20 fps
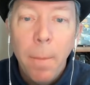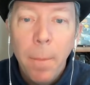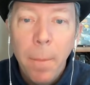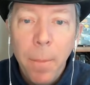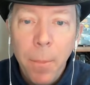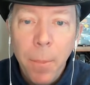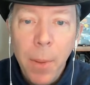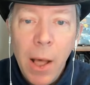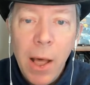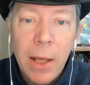
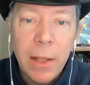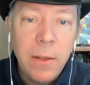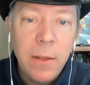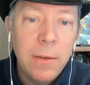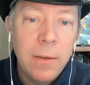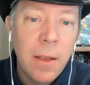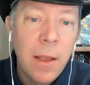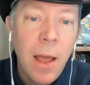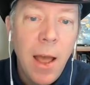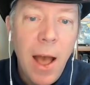But
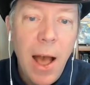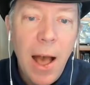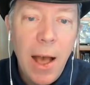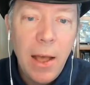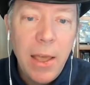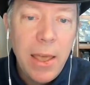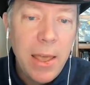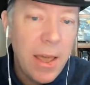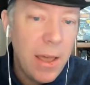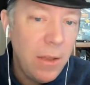
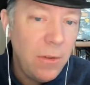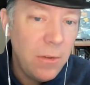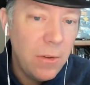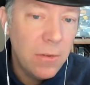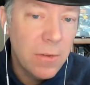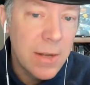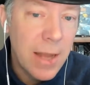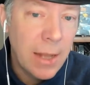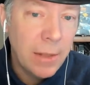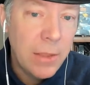IIS
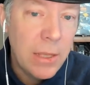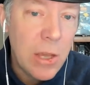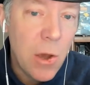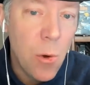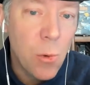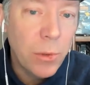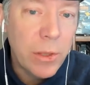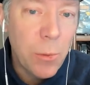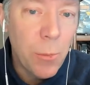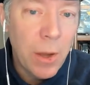is not the
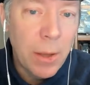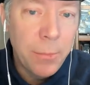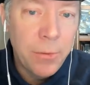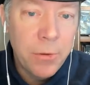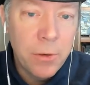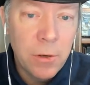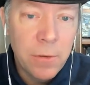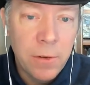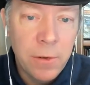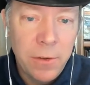only web
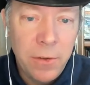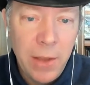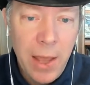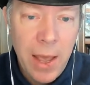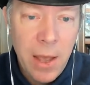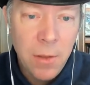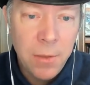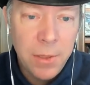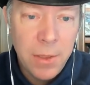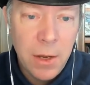service
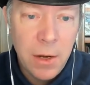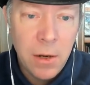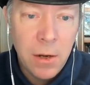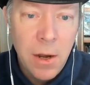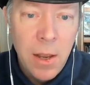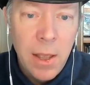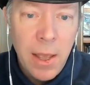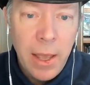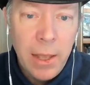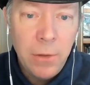out there,
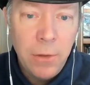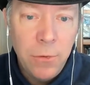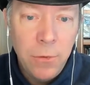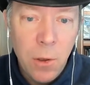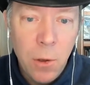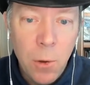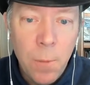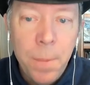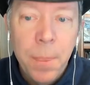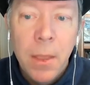and
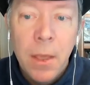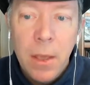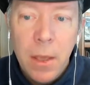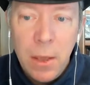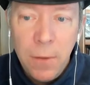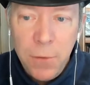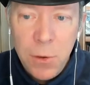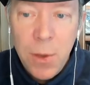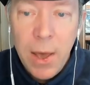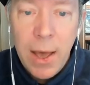so
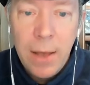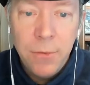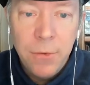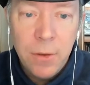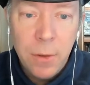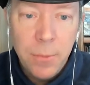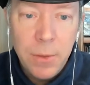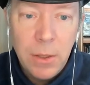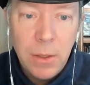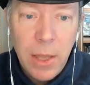if you have
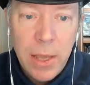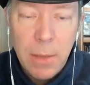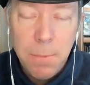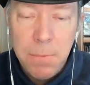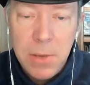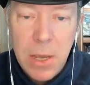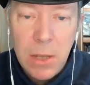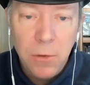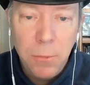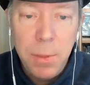something like
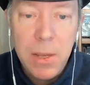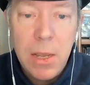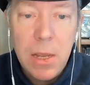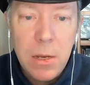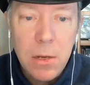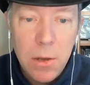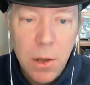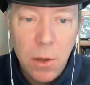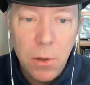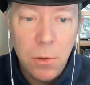PHP,
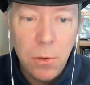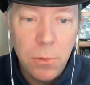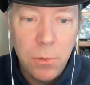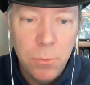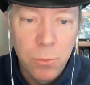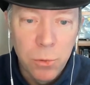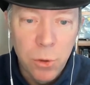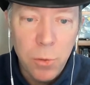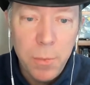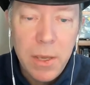
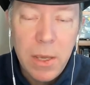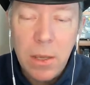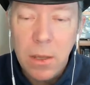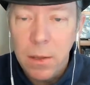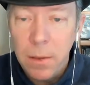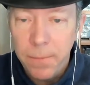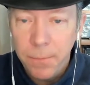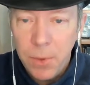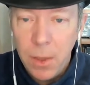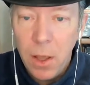Node,
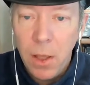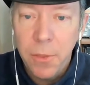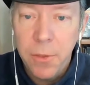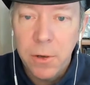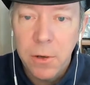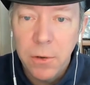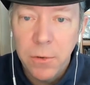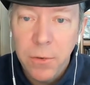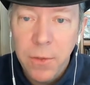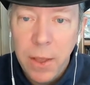Ruby,
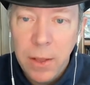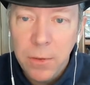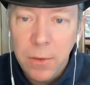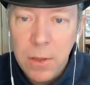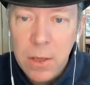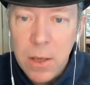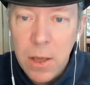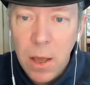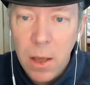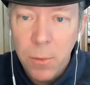others that
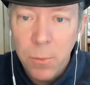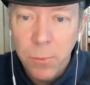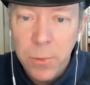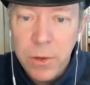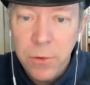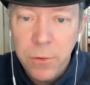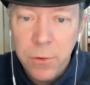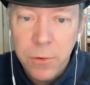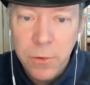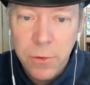the uh,
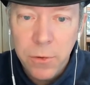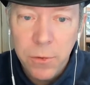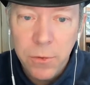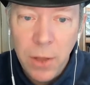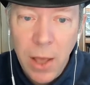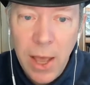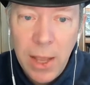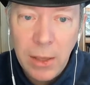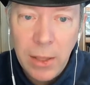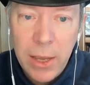researchers
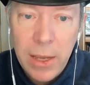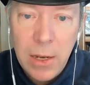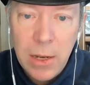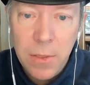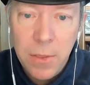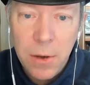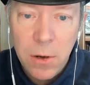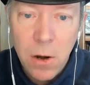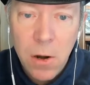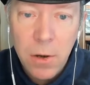highlight
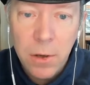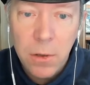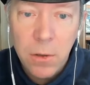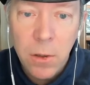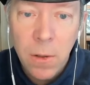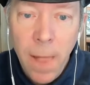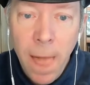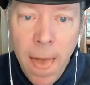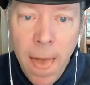in their article,